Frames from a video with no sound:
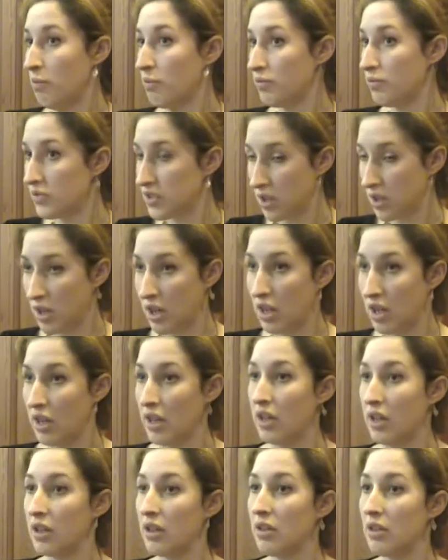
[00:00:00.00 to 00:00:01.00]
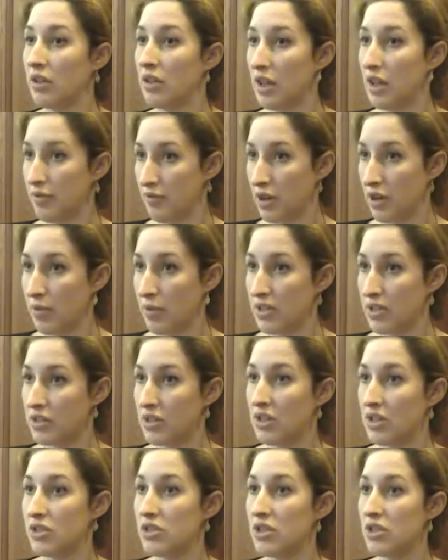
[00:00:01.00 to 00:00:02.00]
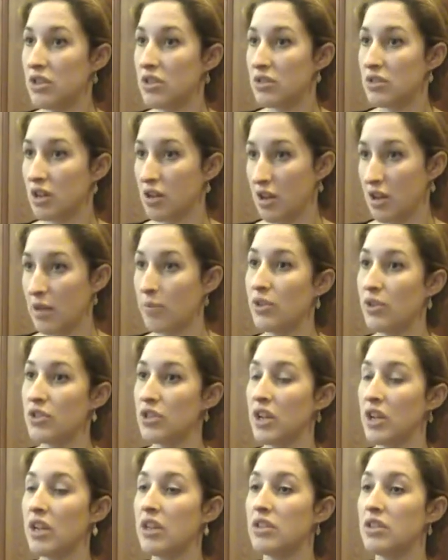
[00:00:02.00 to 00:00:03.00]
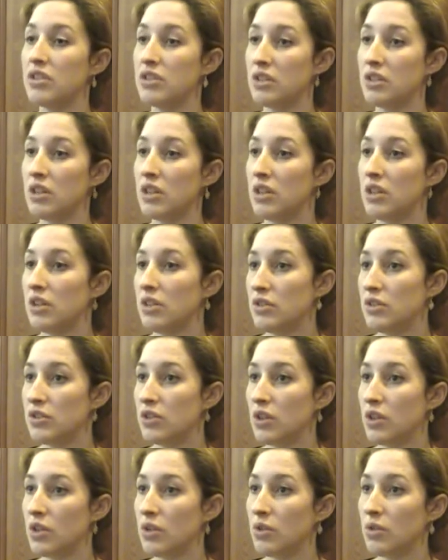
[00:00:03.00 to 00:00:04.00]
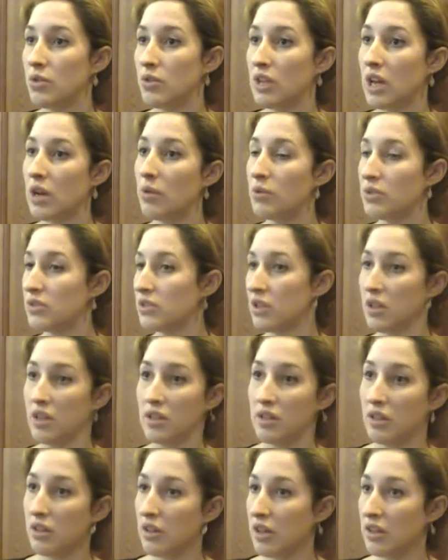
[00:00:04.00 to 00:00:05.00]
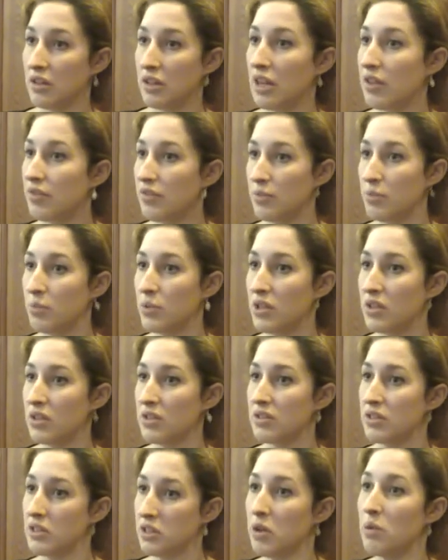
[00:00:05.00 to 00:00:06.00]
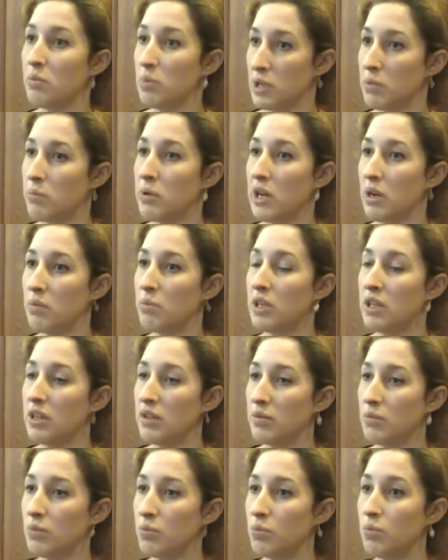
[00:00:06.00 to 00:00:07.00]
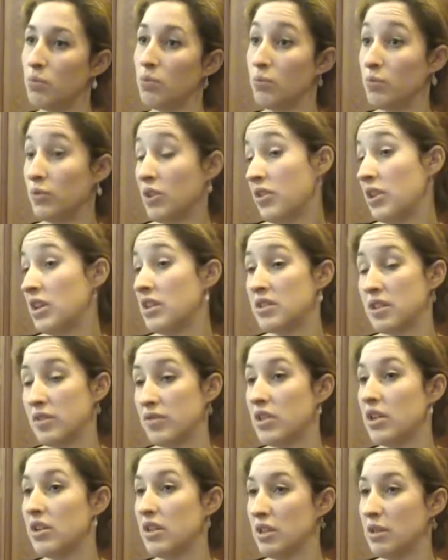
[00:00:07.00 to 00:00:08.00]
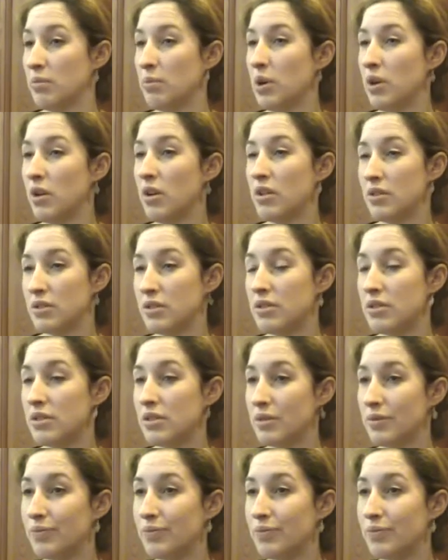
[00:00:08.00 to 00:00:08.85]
cycling, environmental issues, climate change, so that was a given, because they know a bit about me and the things I've done in the past.